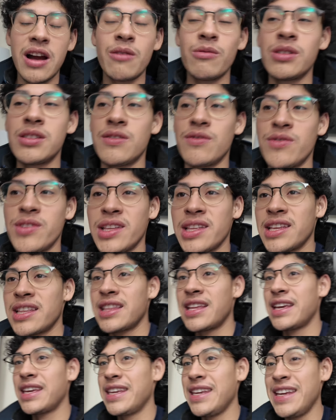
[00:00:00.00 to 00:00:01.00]
I wasn't
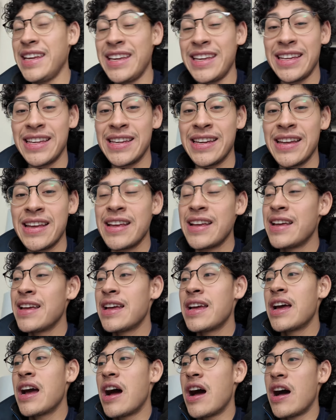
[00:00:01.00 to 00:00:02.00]
feeling like eating
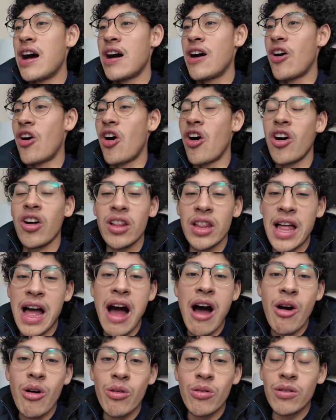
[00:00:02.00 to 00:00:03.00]
all
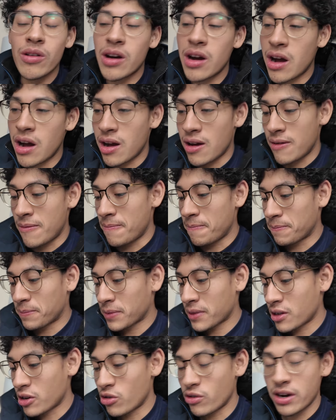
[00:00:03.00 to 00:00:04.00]
out
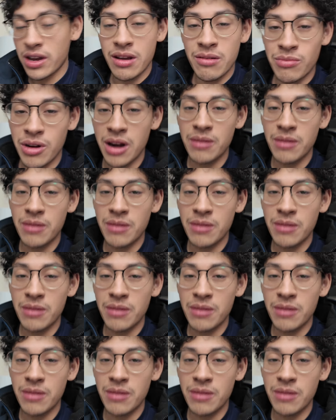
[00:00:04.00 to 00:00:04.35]
Korean